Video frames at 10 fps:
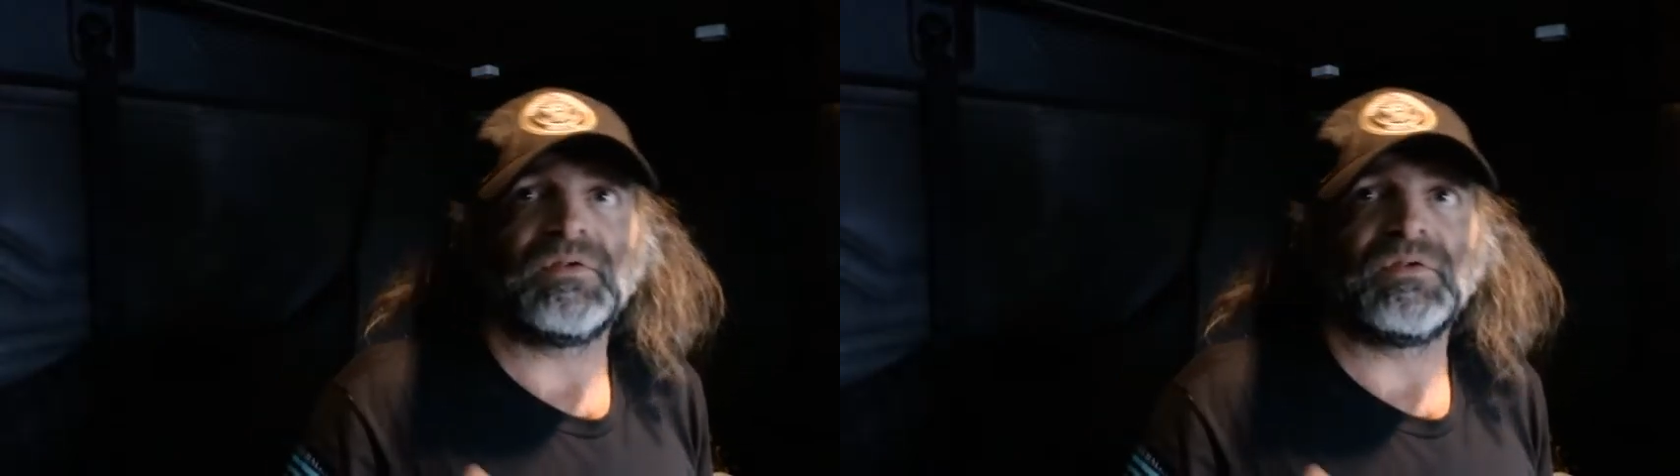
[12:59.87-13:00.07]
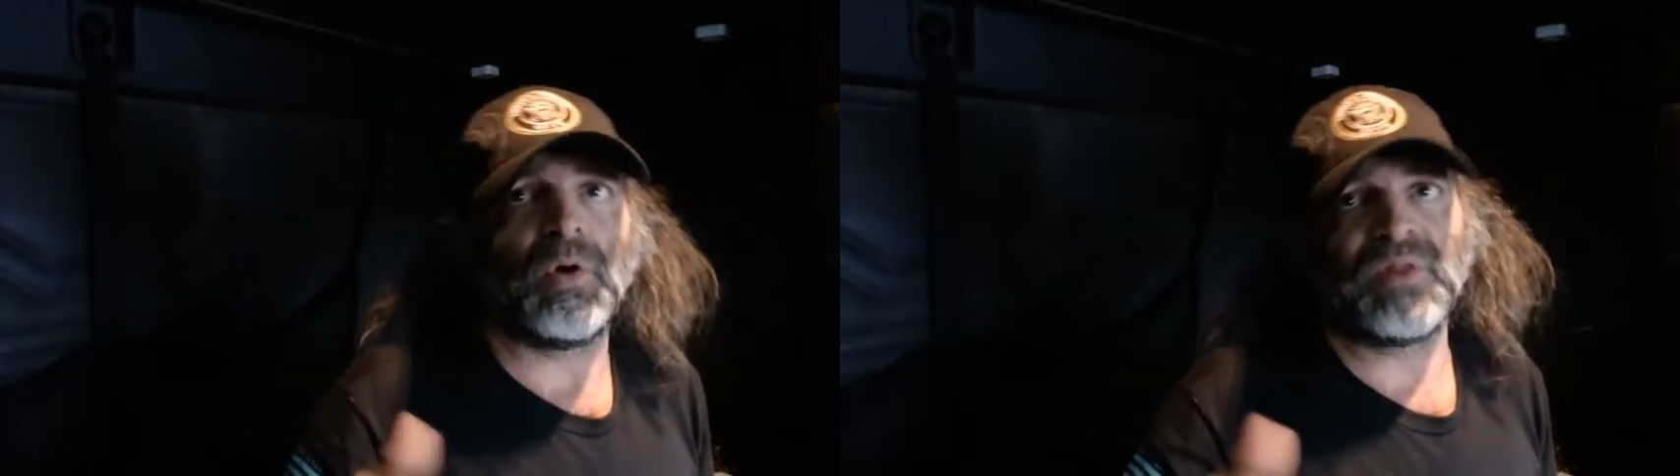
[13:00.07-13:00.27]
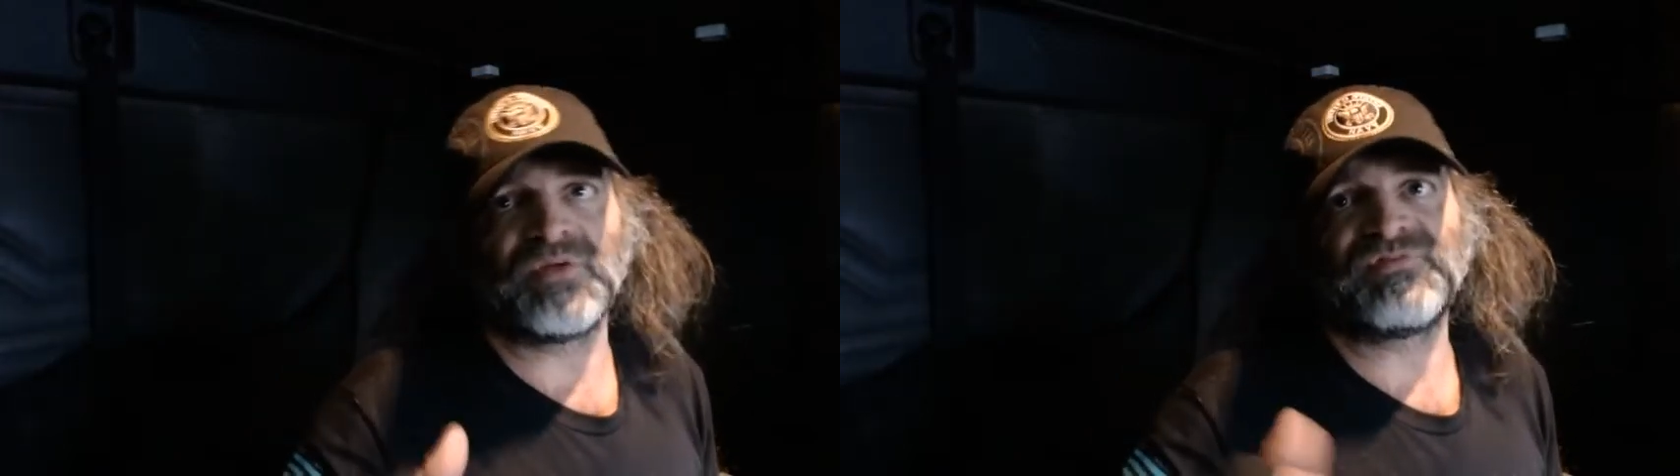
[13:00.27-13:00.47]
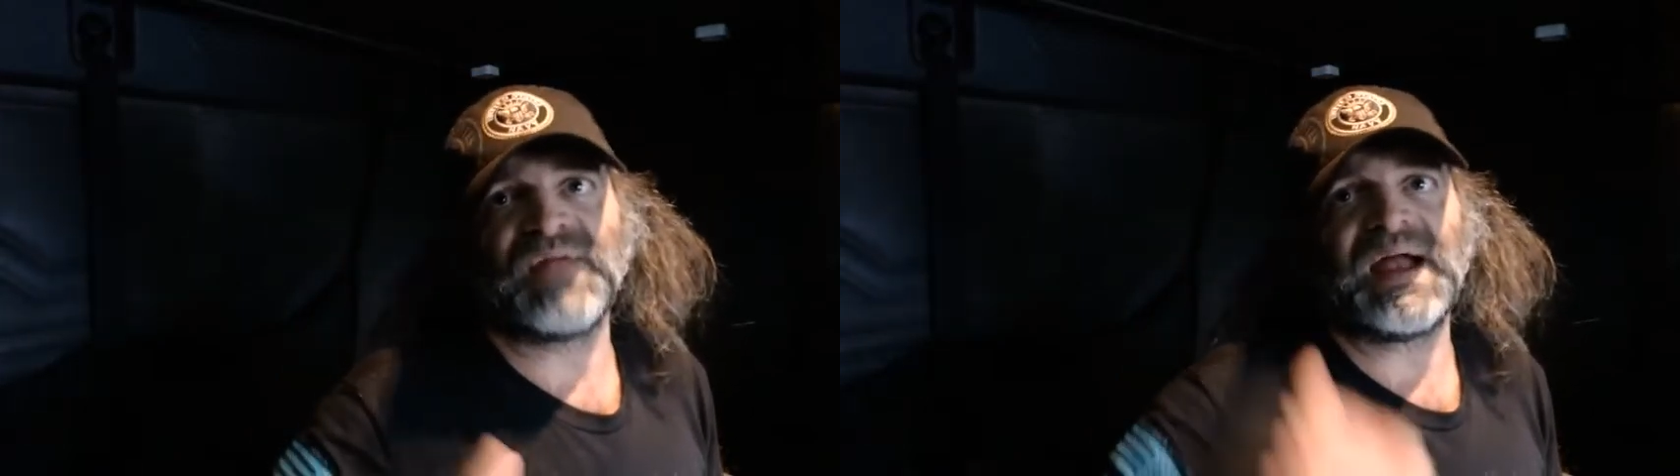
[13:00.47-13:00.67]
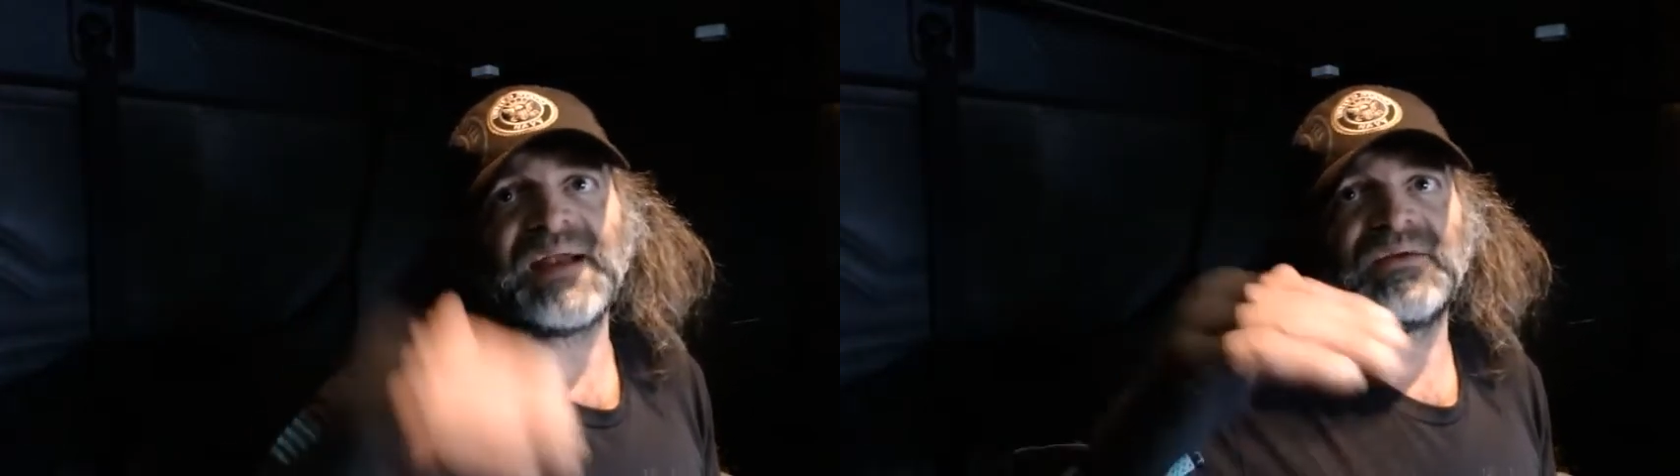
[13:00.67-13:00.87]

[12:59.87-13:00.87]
no other flag,